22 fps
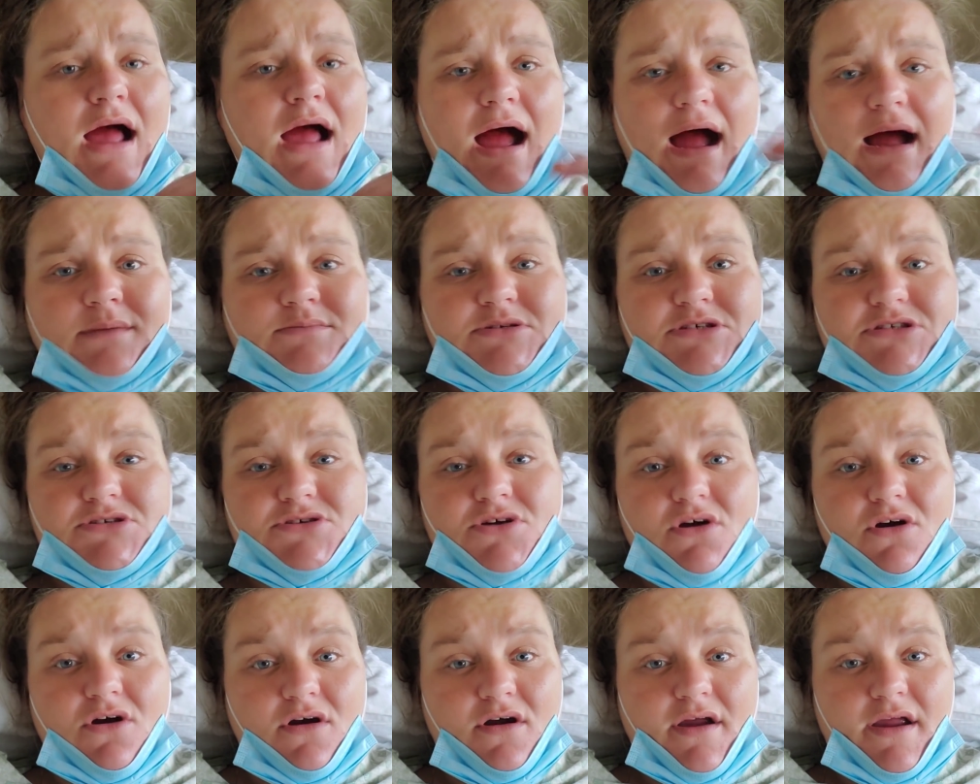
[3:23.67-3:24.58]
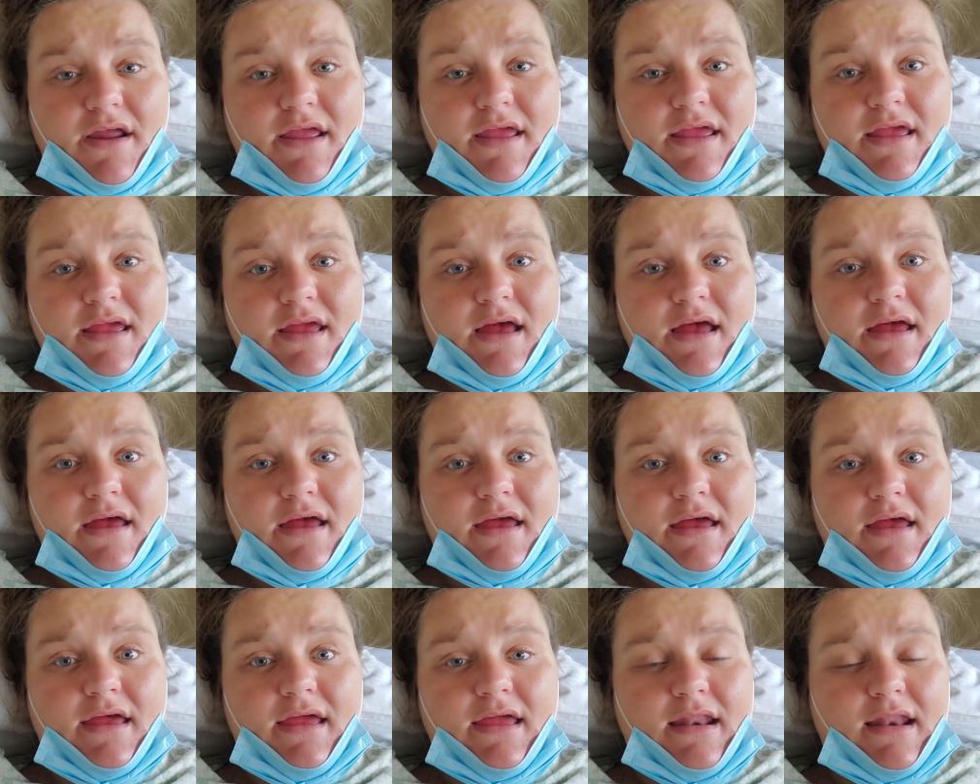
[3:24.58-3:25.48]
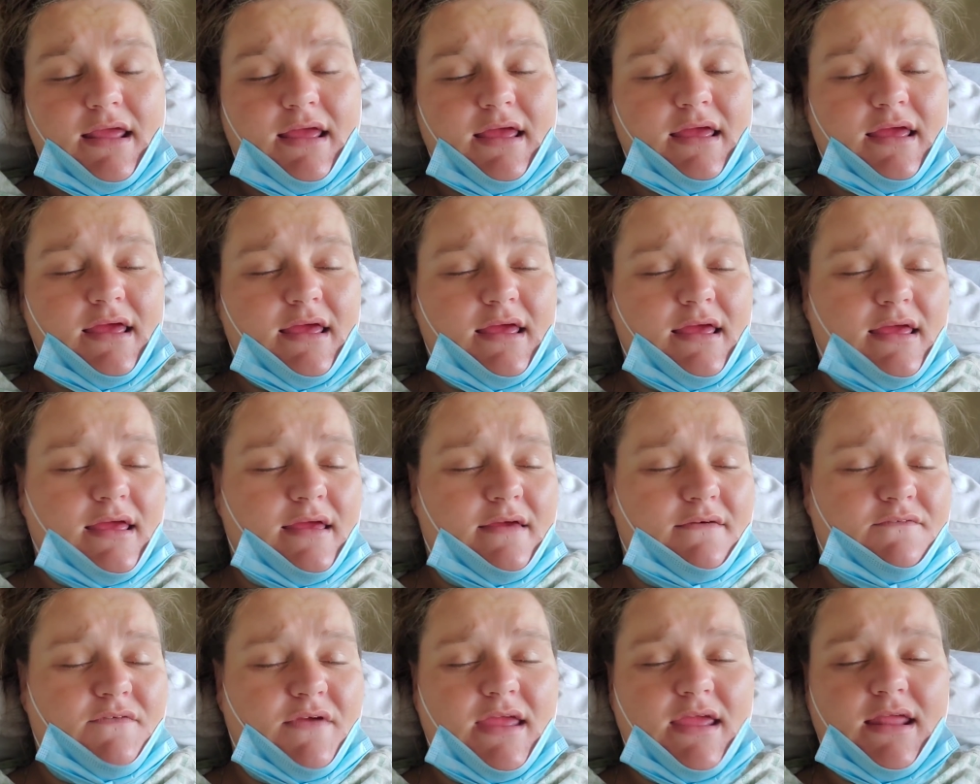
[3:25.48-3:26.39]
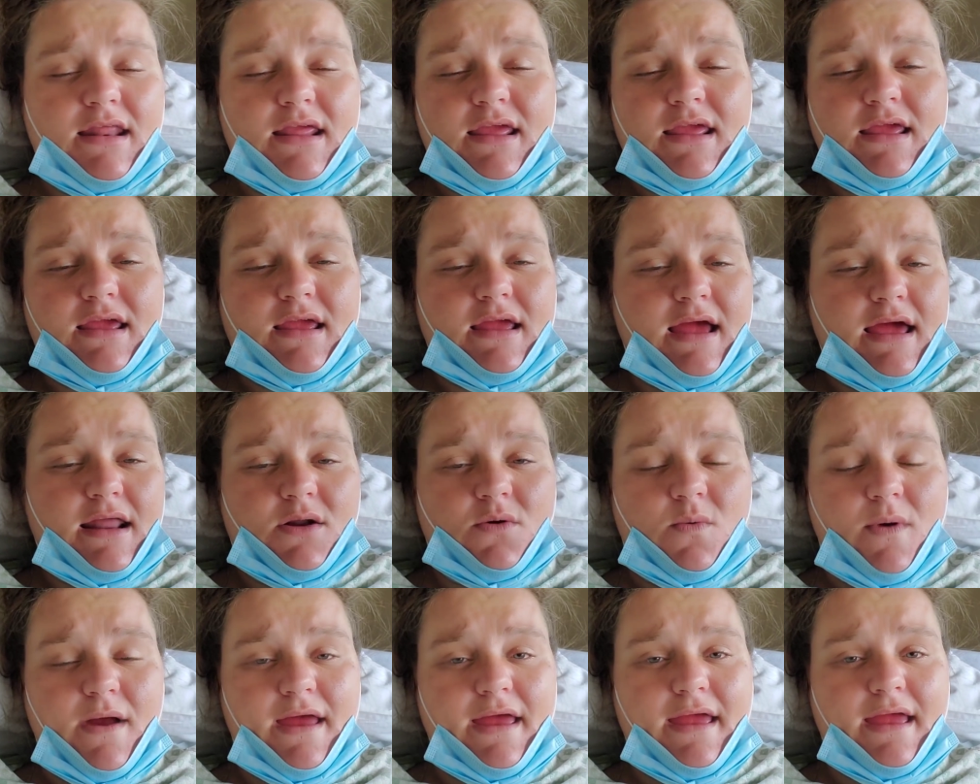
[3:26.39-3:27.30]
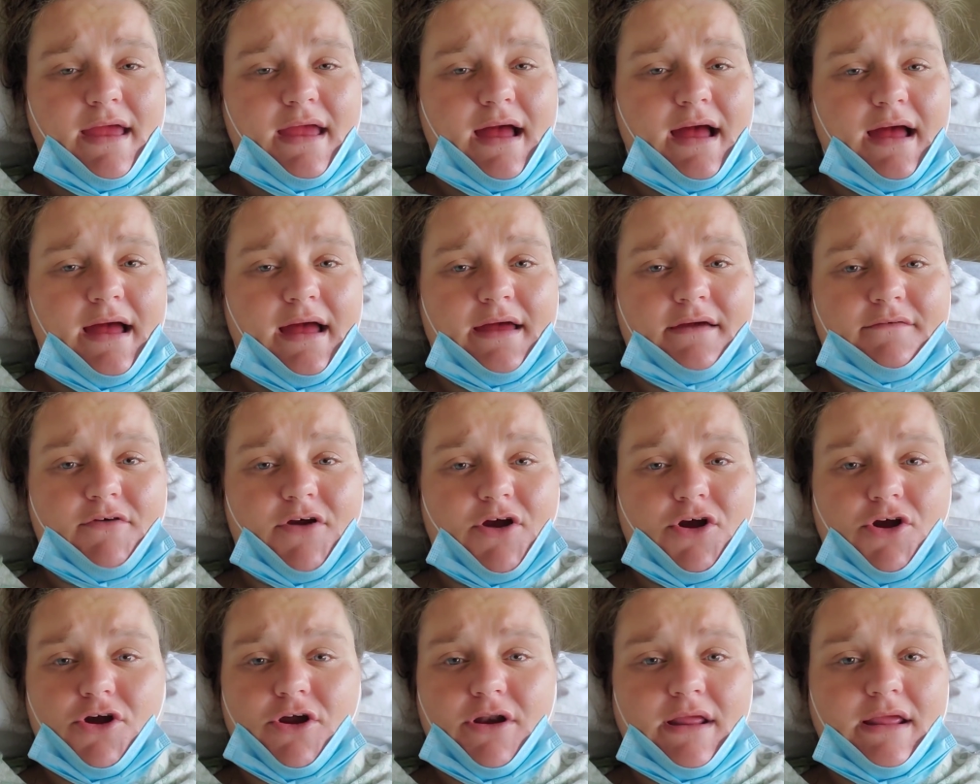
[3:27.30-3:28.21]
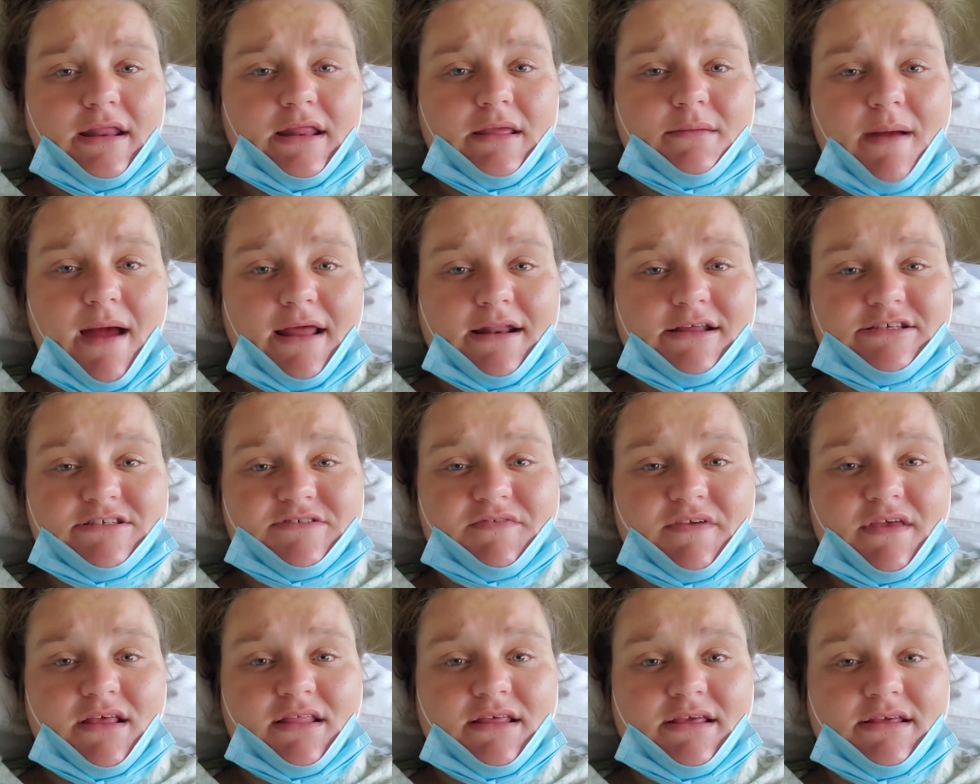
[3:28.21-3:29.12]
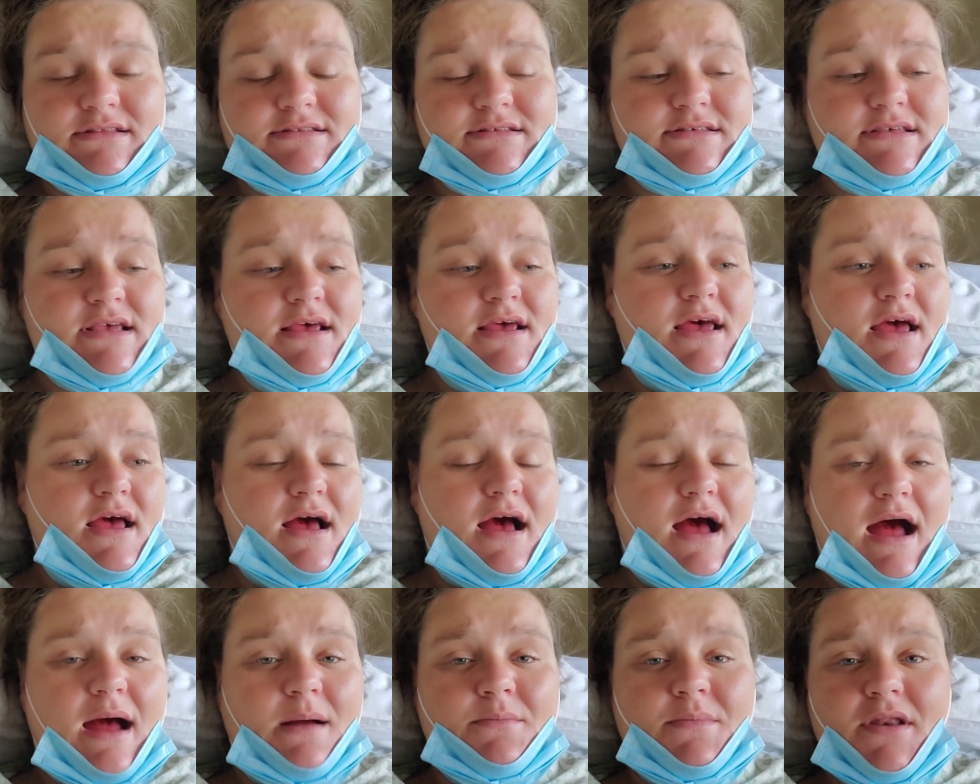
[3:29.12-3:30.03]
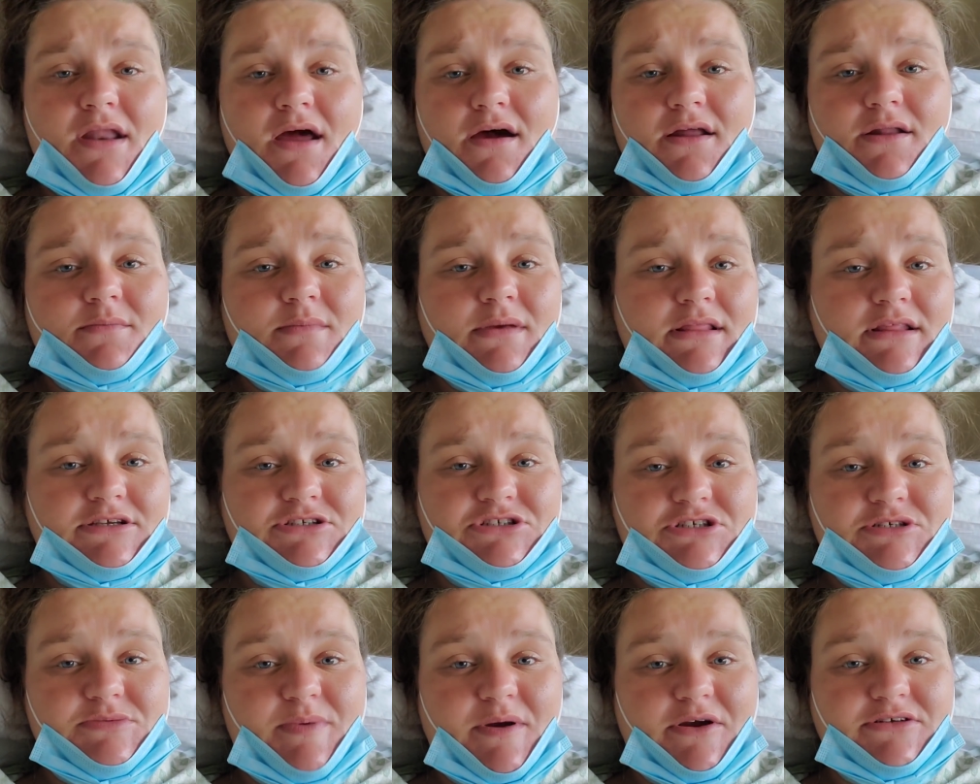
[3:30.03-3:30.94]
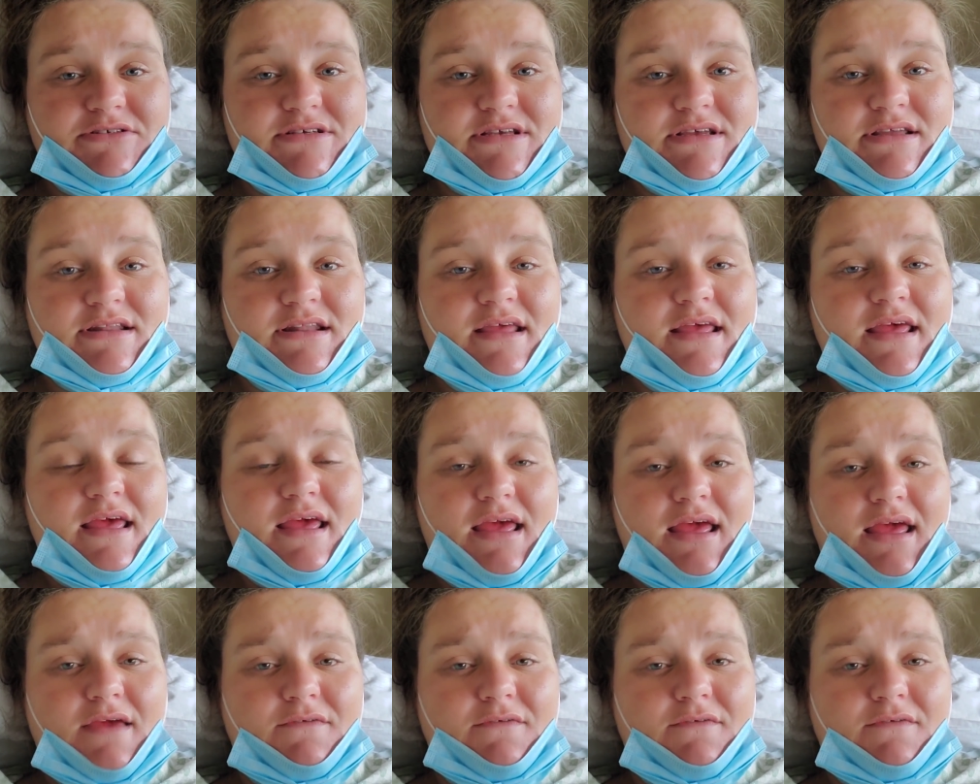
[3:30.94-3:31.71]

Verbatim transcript: I'm sorry and if any kind of way I have hurt anybody's feelings, I'm not a malicious person.